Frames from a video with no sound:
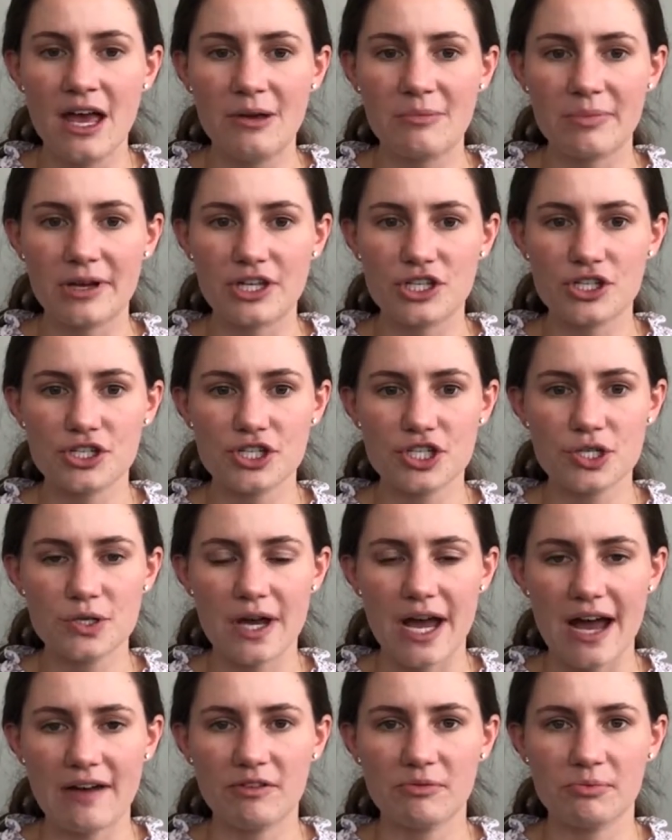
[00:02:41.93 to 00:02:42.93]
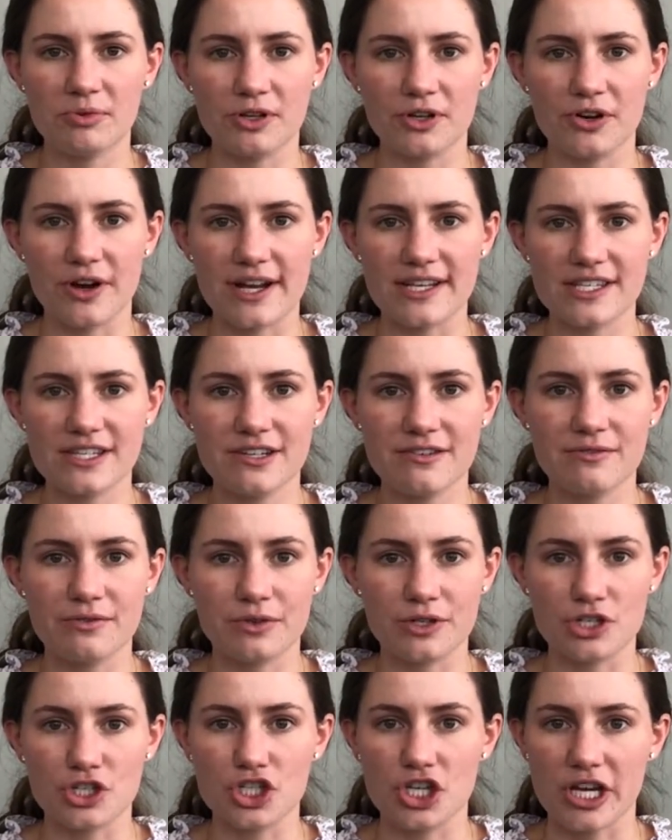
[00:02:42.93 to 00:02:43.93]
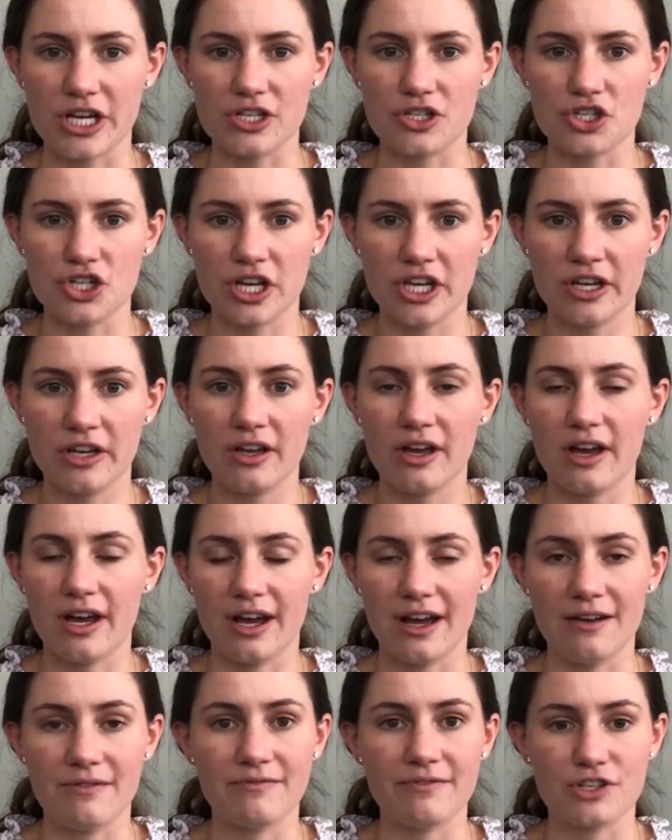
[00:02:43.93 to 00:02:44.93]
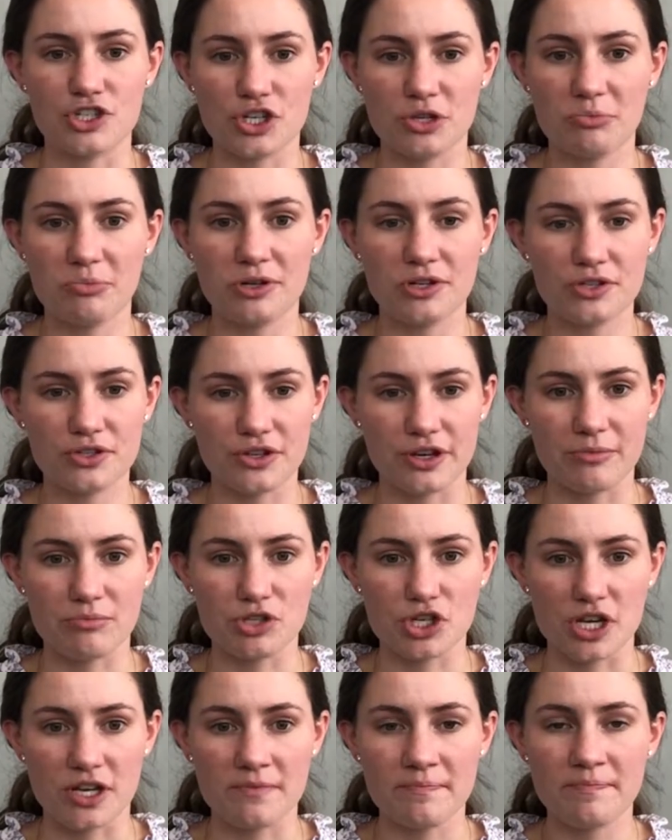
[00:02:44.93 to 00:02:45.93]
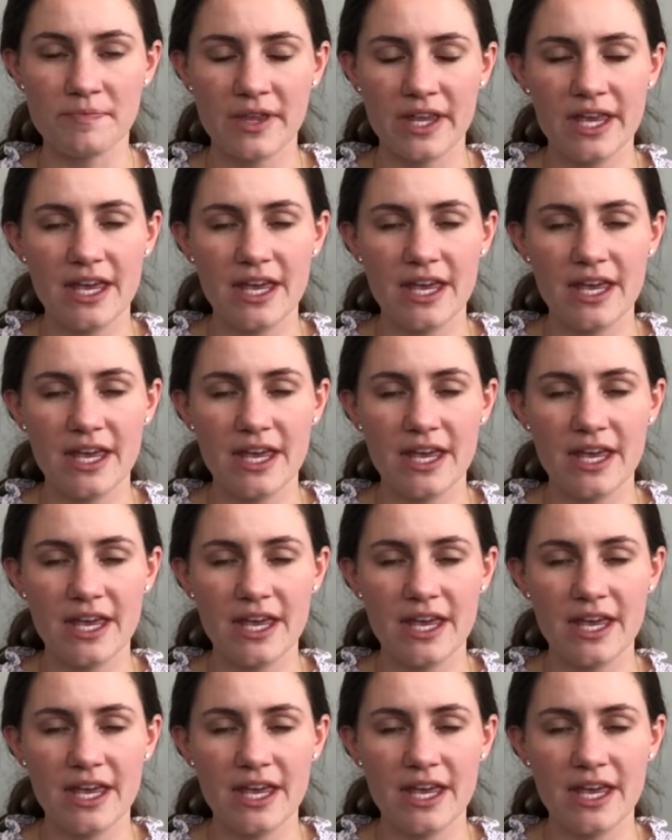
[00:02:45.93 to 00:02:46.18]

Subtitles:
patients who have a progressive or changing vision prescription,